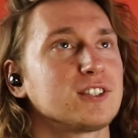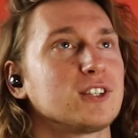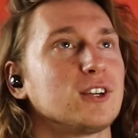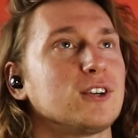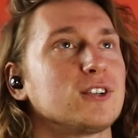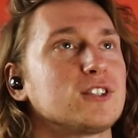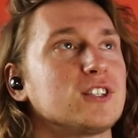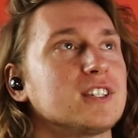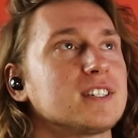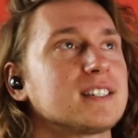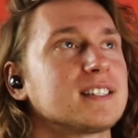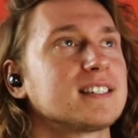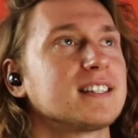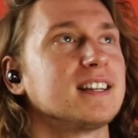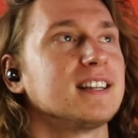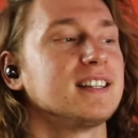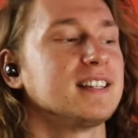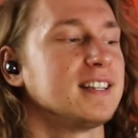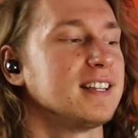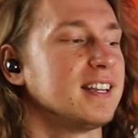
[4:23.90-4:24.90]
also just
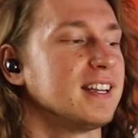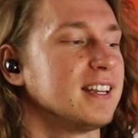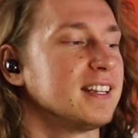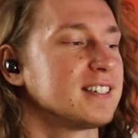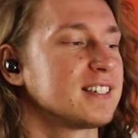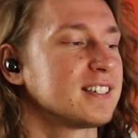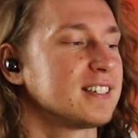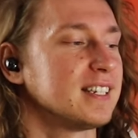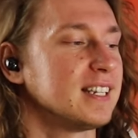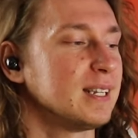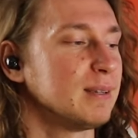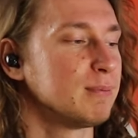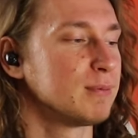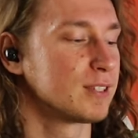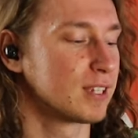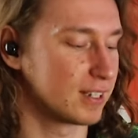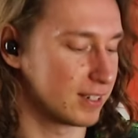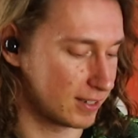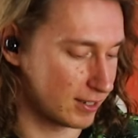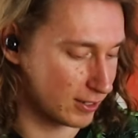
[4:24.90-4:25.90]

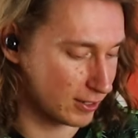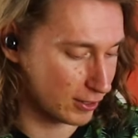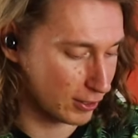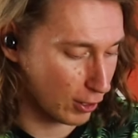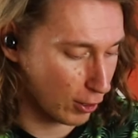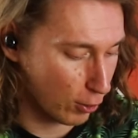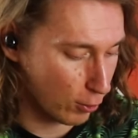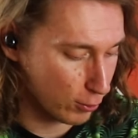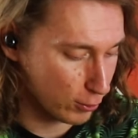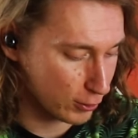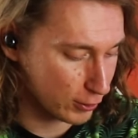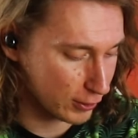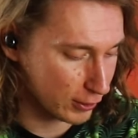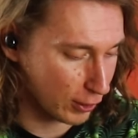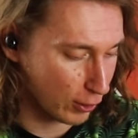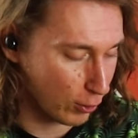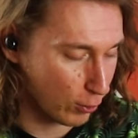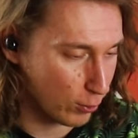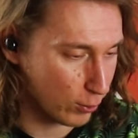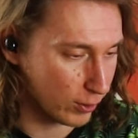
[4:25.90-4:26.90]
seems so,
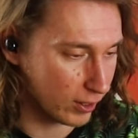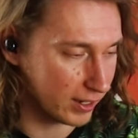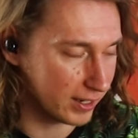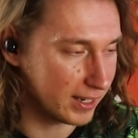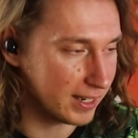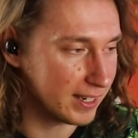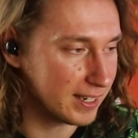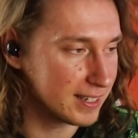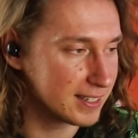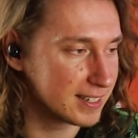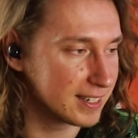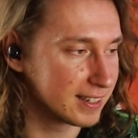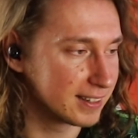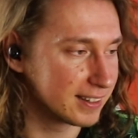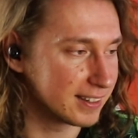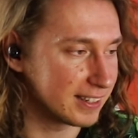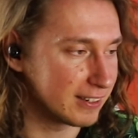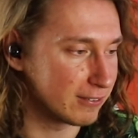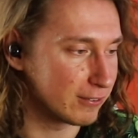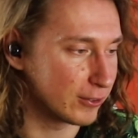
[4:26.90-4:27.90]
so
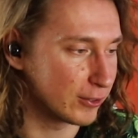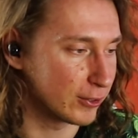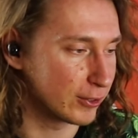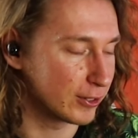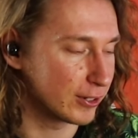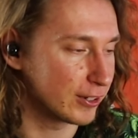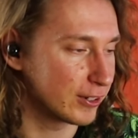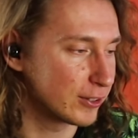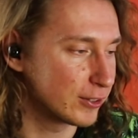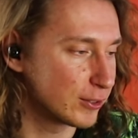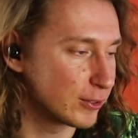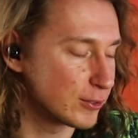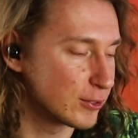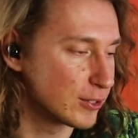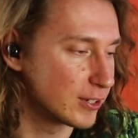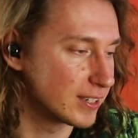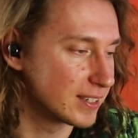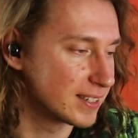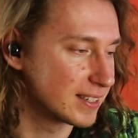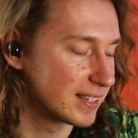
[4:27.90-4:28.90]
easily for her to
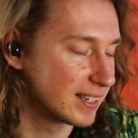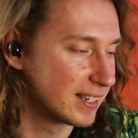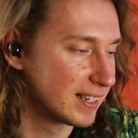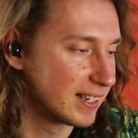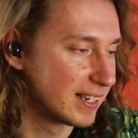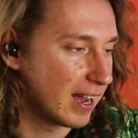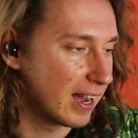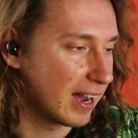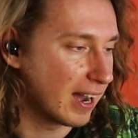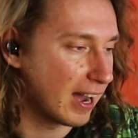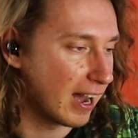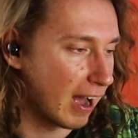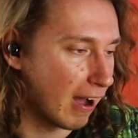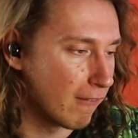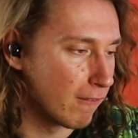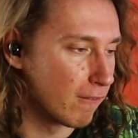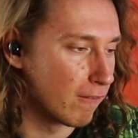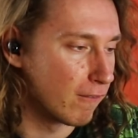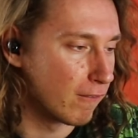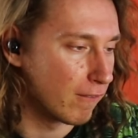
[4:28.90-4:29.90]
just
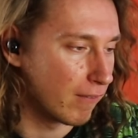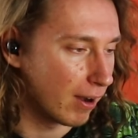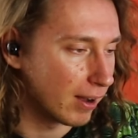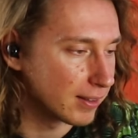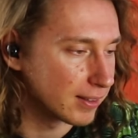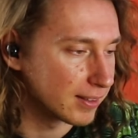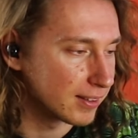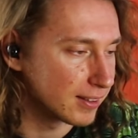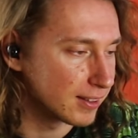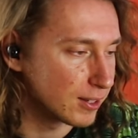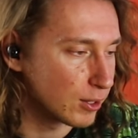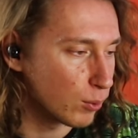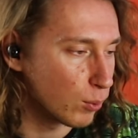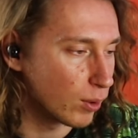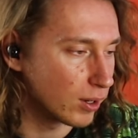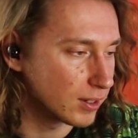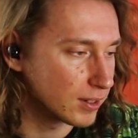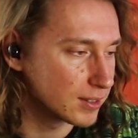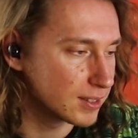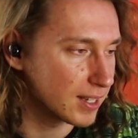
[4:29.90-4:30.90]
have fun
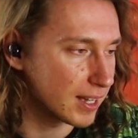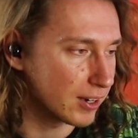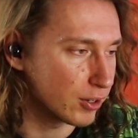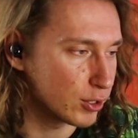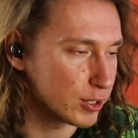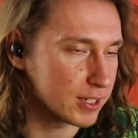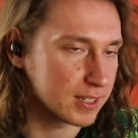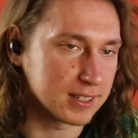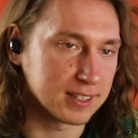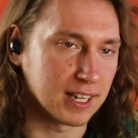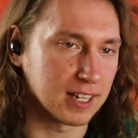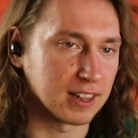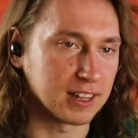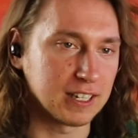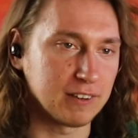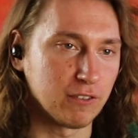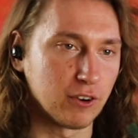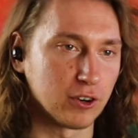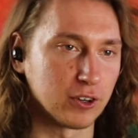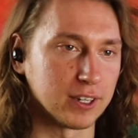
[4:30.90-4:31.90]
whilst er,
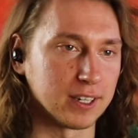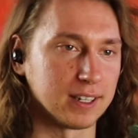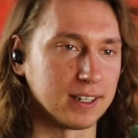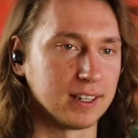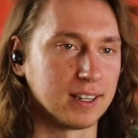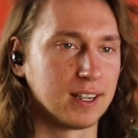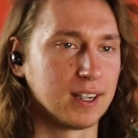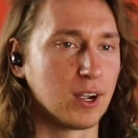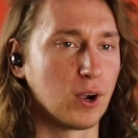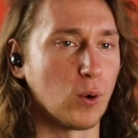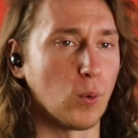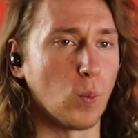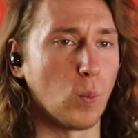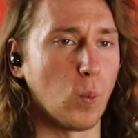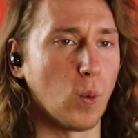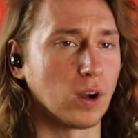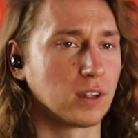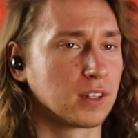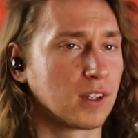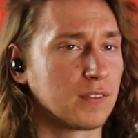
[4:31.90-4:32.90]
delivering
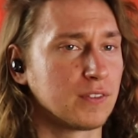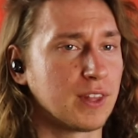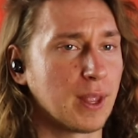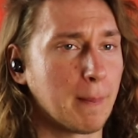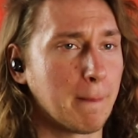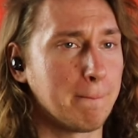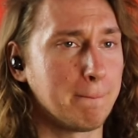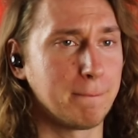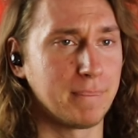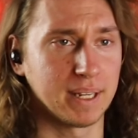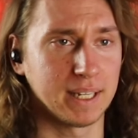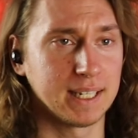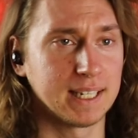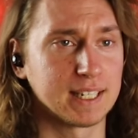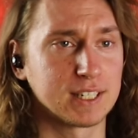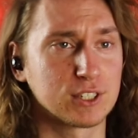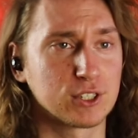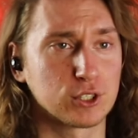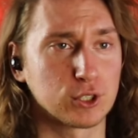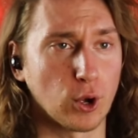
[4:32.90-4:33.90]
one of the
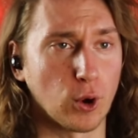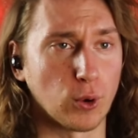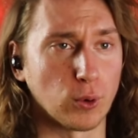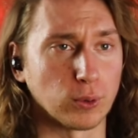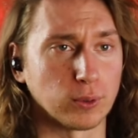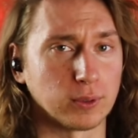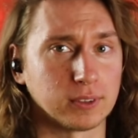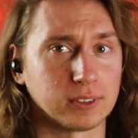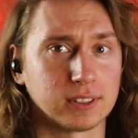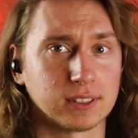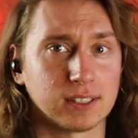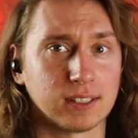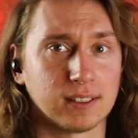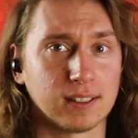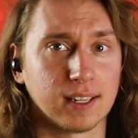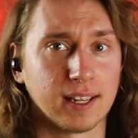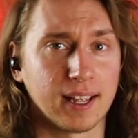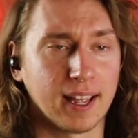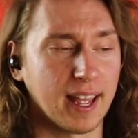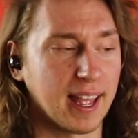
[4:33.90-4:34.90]
biggest songs
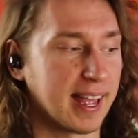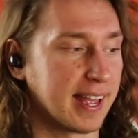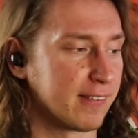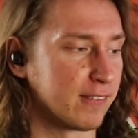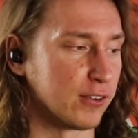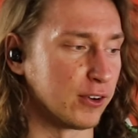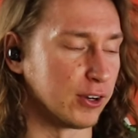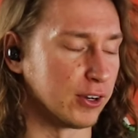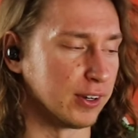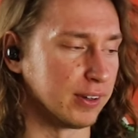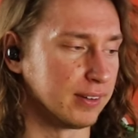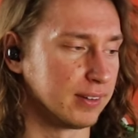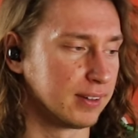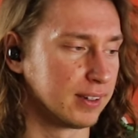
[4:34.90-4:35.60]
ever,